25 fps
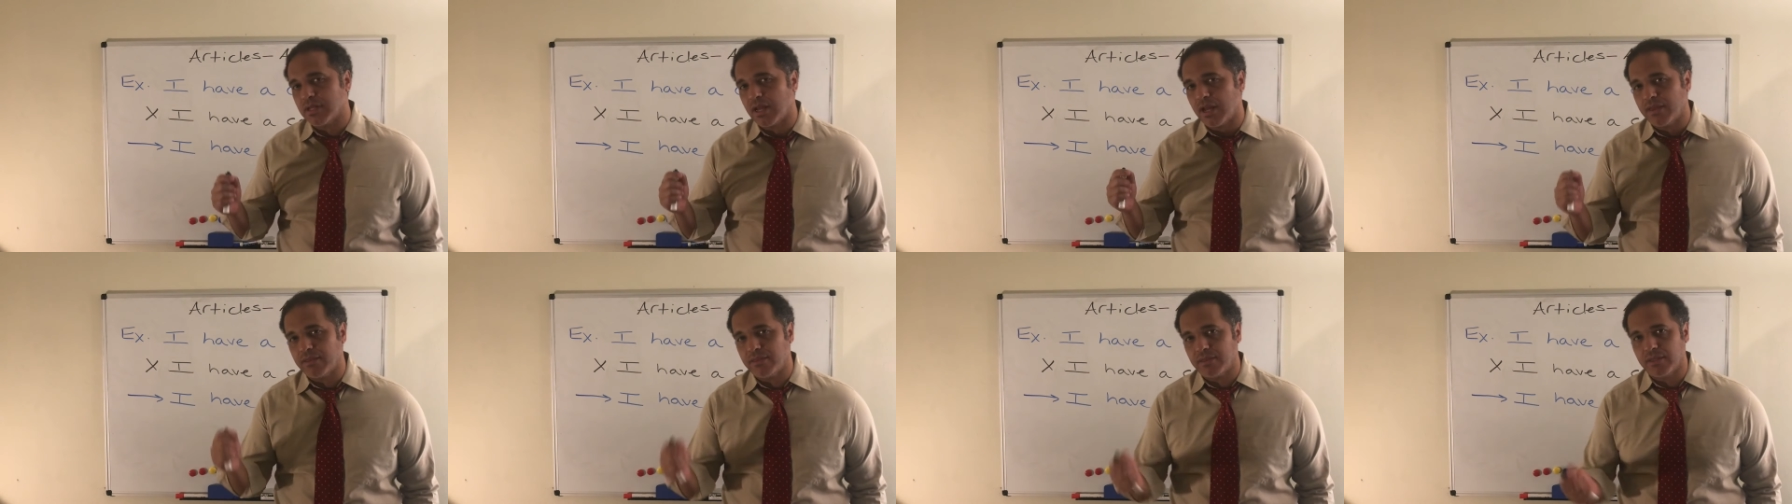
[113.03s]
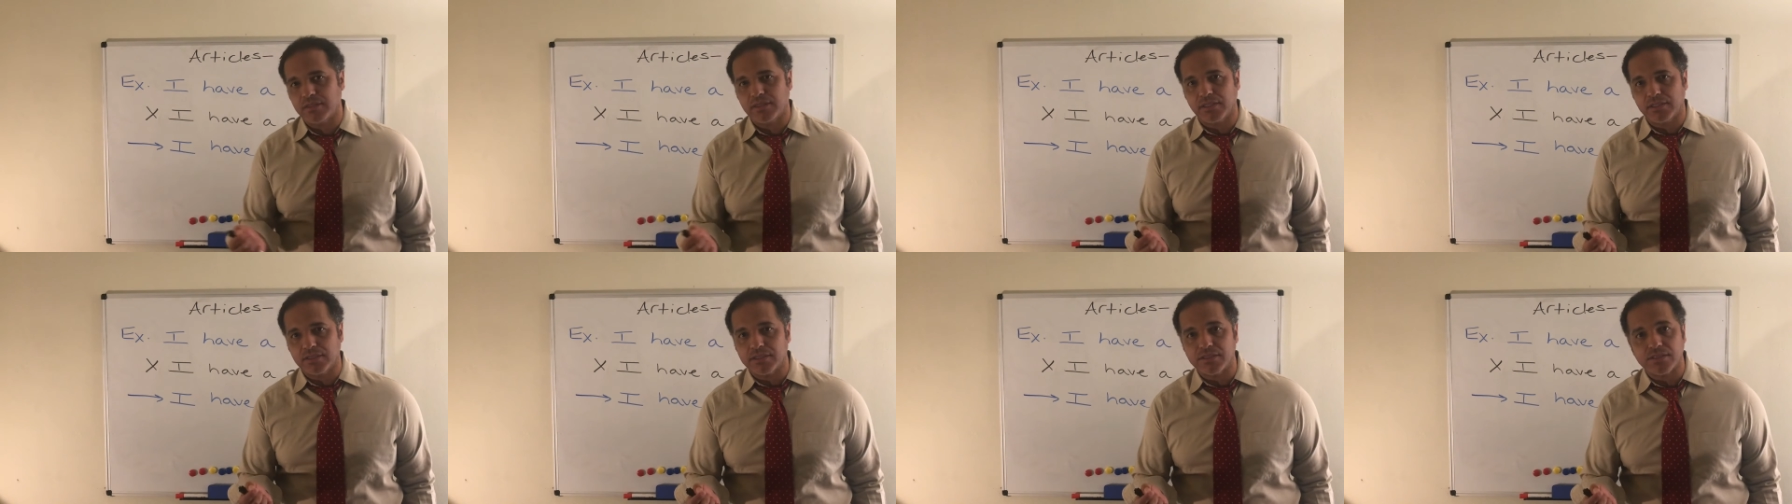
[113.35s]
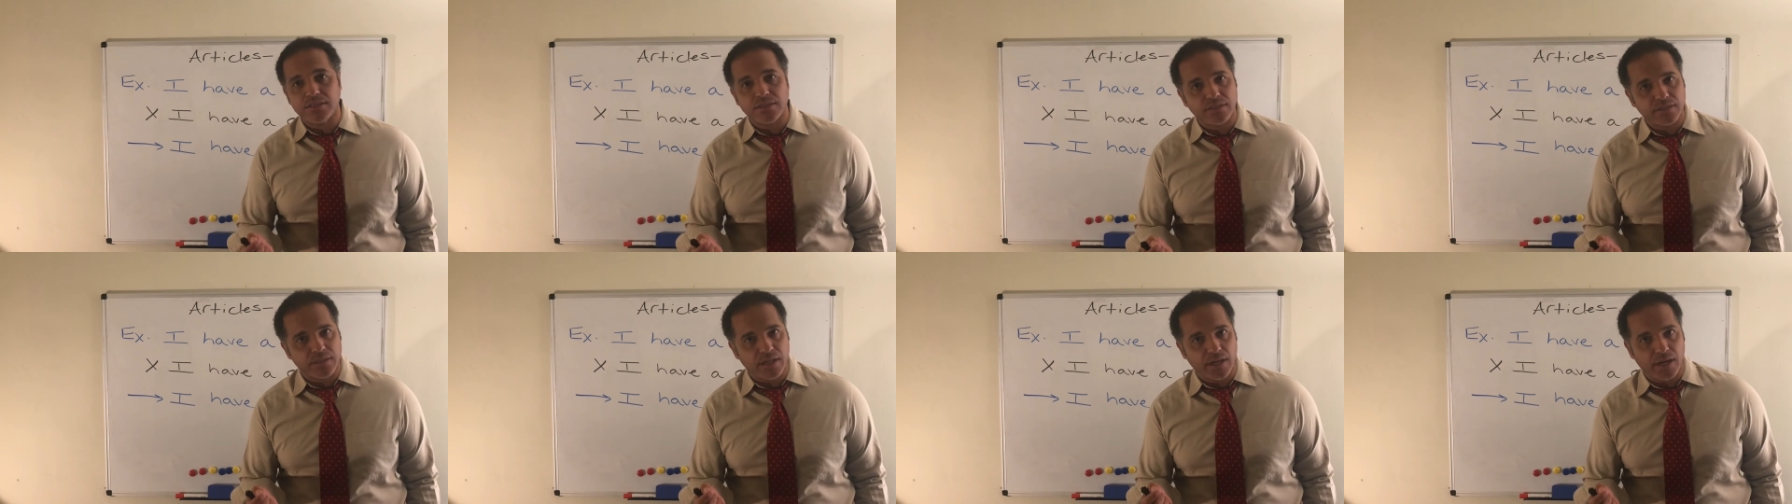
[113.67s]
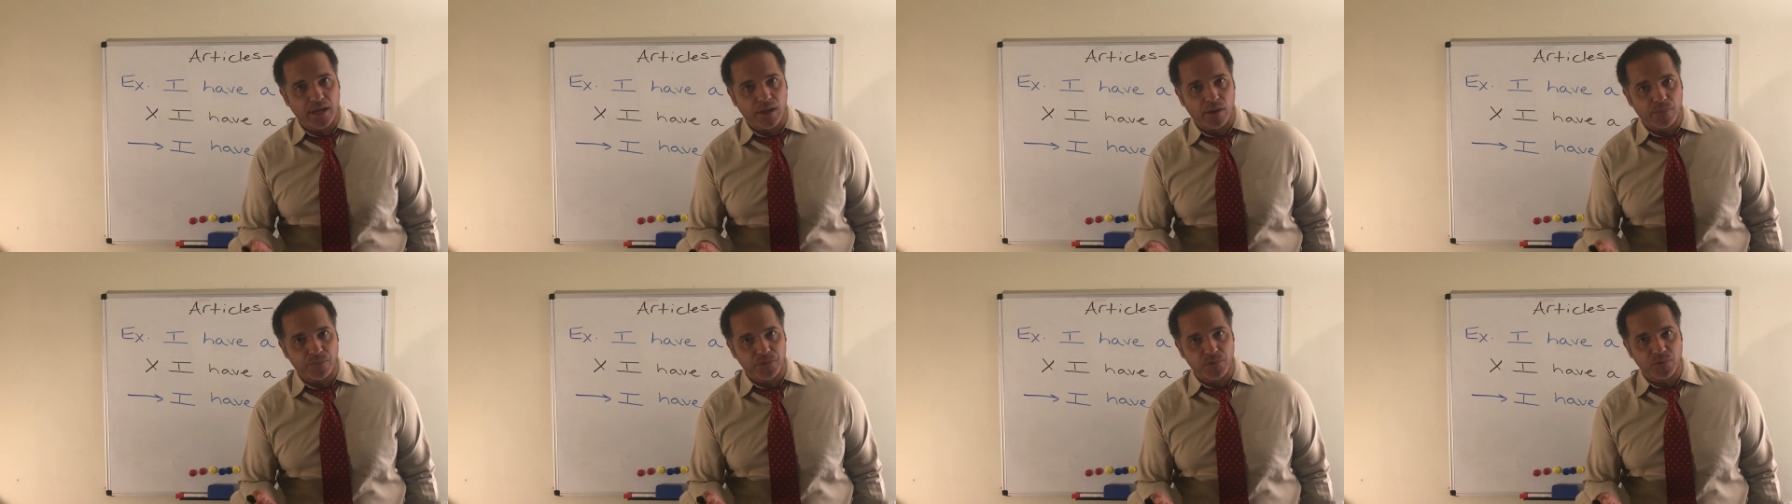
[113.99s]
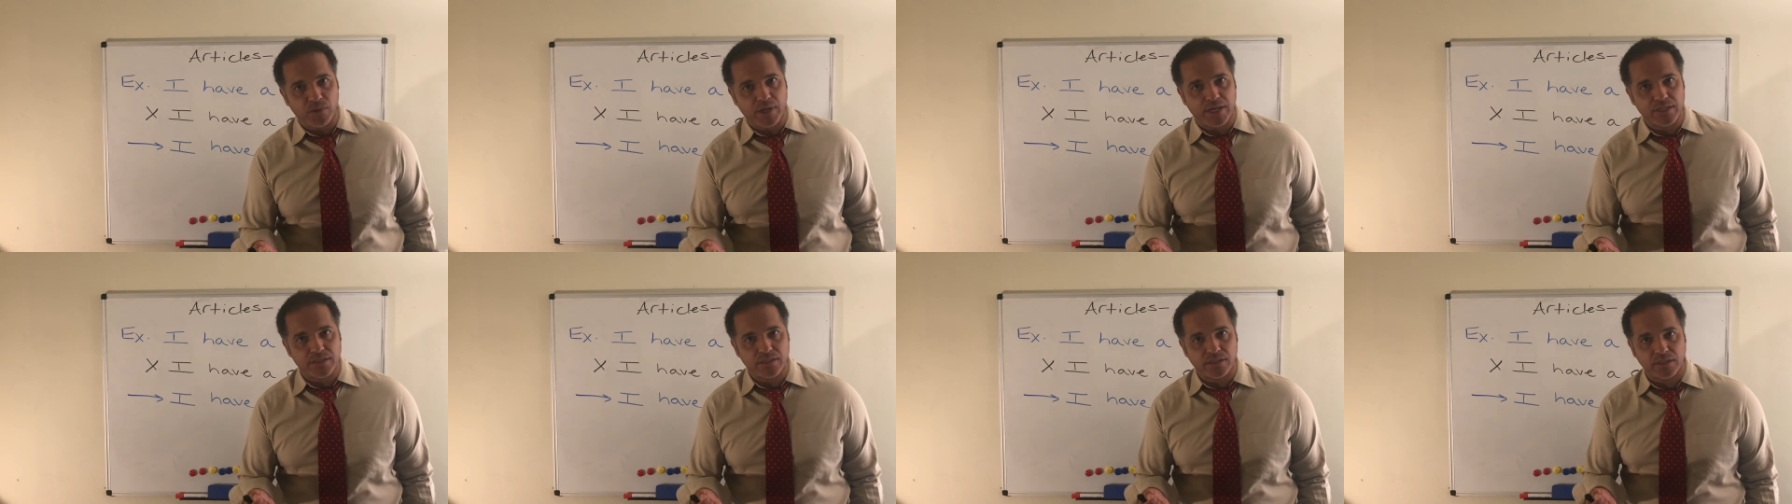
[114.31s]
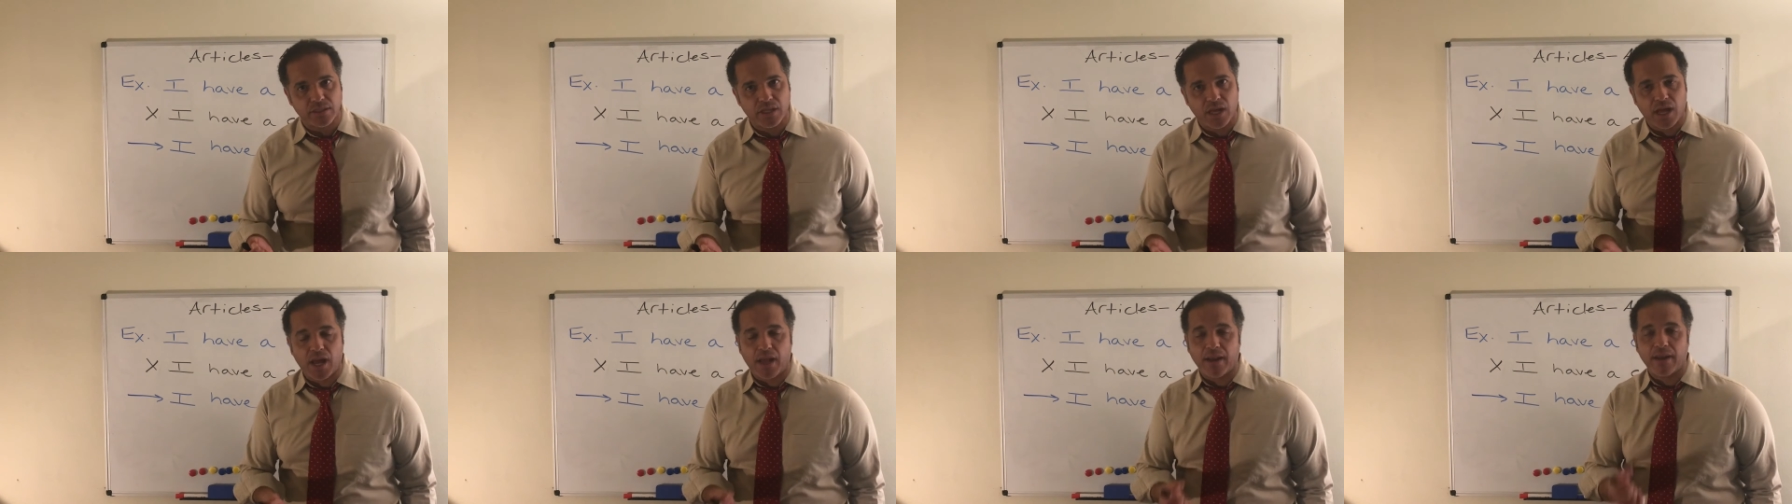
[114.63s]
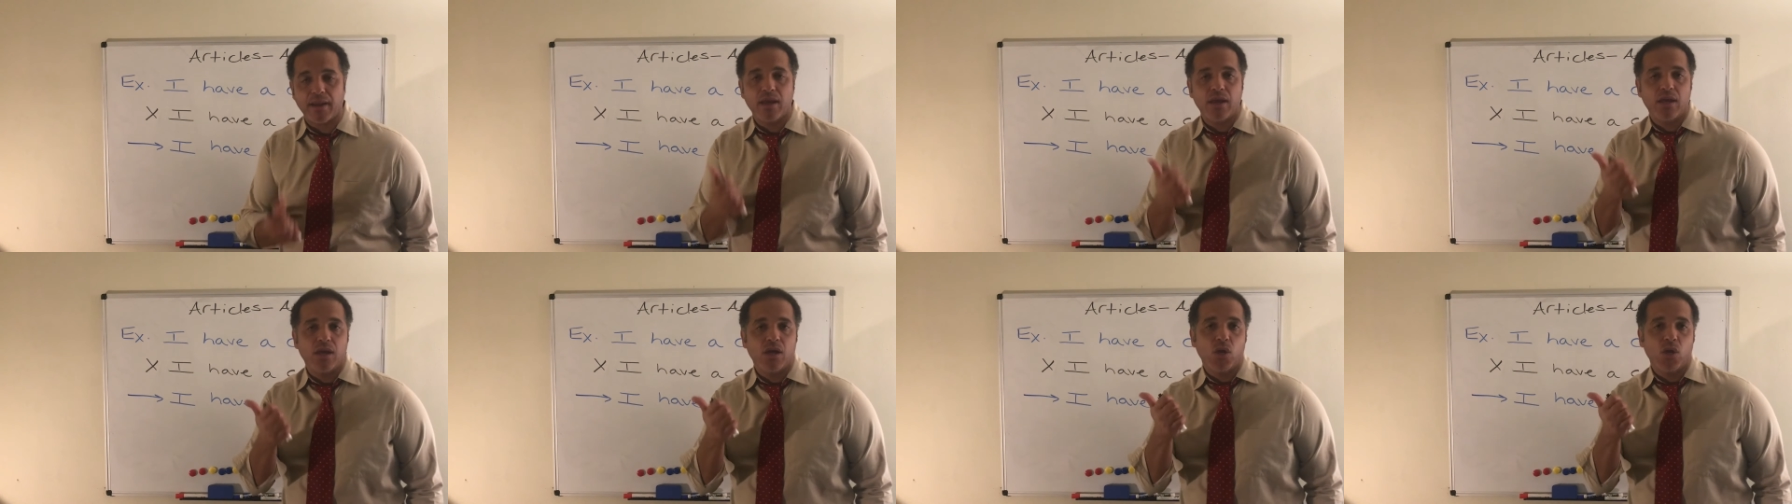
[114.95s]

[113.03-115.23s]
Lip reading: I think that this is going to help you guys a lot.